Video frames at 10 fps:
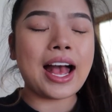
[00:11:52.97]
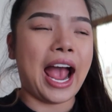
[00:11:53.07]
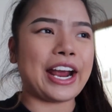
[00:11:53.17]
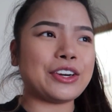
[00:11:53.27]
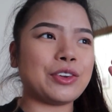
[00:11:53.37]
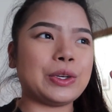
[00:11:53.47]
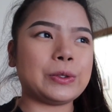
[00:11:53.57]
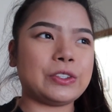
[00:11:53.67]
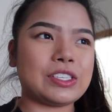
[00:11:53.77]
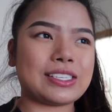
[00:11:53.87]
I know it
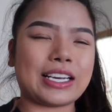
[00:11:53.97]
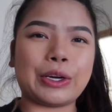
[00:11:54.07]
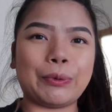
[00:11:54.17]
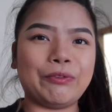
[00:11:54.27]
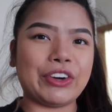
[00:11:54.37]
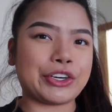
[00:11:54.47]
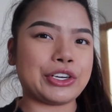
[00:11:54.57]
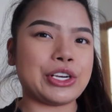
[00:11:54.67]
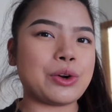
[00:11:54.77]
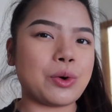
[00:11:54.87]
was just like a
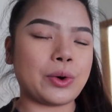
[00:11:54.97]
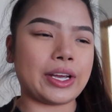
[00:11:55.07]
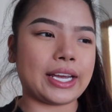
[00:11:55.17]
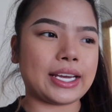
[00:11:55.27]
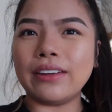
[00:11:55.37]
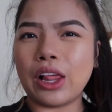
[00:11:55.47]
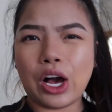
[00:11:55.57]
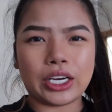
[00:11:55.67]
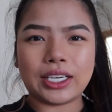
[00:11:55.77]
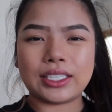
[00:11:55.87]
very quick
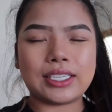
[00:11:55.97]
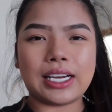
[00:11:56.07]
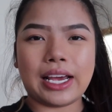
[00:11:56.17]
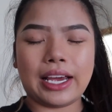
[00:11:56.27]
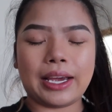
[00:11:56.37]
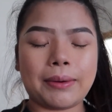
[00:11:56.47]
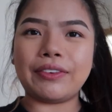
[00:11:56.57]
vlog today.